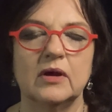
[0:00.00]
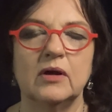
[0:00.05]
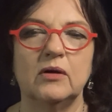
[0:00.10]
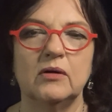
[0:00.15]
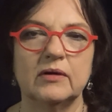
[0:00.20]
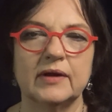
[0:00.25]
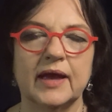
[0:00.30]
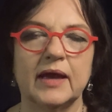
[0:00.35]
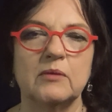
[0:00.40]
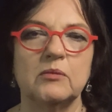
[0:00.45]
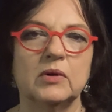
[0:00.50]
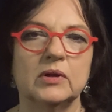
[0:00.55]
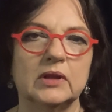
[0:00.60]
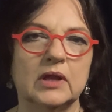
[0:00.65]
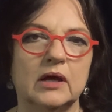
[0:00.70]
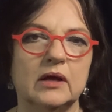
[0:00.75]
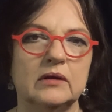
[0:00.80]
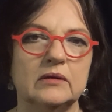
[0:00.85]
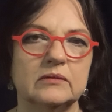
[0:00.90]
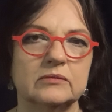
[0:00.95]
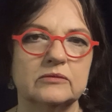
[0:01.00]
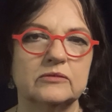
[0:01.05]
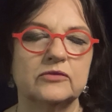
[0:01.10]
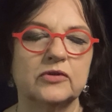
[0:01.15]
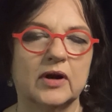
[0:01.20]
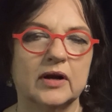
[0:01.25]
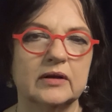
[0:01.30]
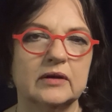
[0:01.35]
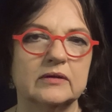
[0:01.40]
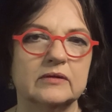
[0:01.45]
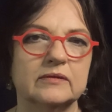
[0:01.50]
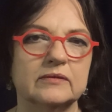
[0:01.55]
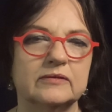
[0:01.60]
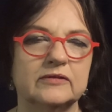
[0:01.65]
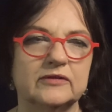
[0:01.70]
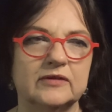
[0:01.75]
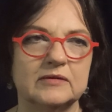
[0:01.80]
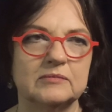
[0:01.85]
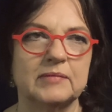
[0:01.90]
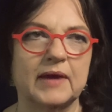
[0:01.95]
Okay, well, I'll try to
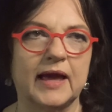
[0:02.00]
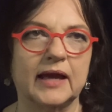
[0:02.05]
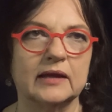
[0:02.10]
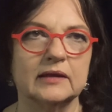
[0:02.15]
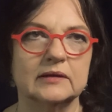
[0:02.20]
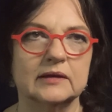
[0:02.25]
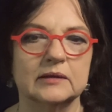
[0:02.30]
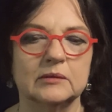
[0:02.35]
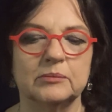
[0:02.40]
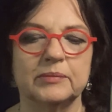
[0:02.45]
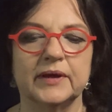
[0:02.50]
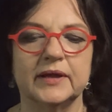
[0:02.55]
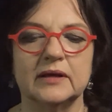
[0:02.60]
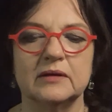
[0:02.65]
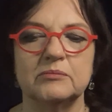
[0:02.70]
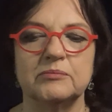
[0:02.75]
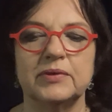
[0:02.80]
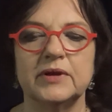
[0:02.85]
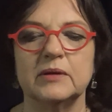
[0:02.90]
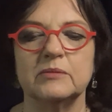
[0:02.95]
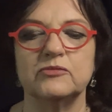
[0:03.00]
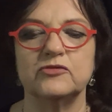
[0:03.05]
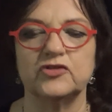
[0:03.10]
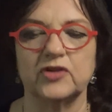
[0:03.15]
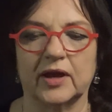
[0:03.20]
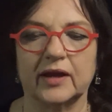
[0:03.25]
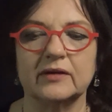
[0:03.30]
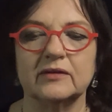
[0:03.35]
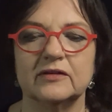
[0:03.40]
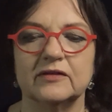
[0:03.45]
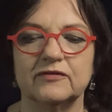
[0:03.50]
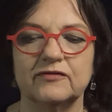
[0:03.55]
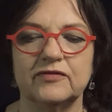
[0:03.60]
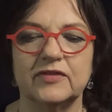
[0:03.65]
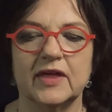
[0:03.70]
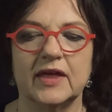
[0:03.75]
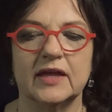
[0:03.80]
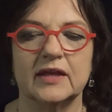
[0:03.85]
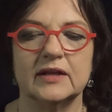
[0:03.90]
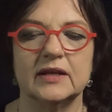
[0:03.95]
sit back a little bit and be objective
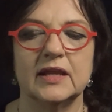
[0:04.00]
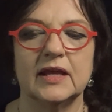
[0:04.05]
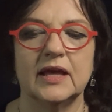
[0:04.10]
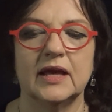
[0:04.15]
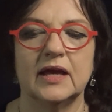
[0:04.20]
then.